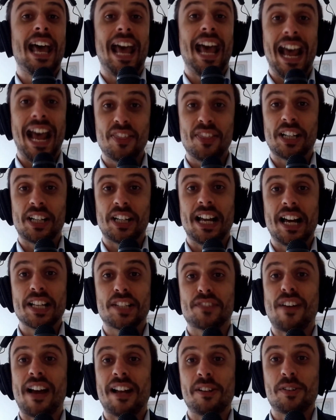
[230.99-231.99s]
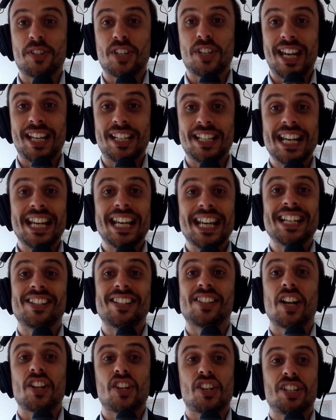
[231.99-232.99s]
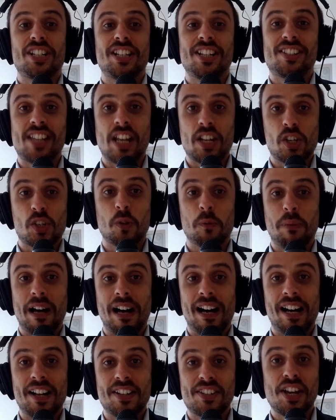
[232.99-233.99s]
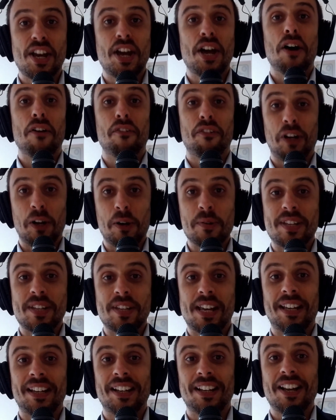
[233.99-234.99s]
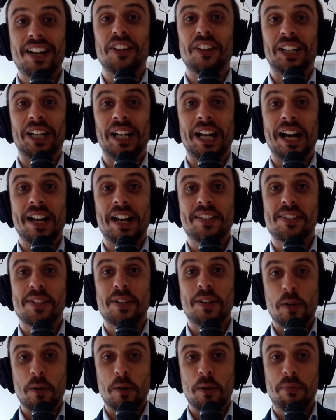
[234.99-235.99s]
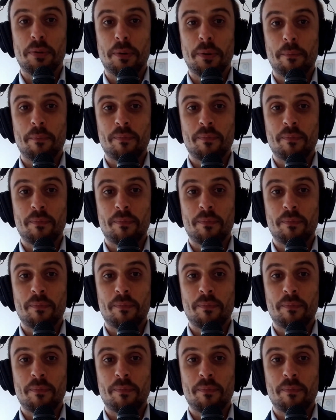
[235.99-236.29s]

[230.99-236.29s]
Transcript: and the glass value chain is such an essential part of closing the glass loop.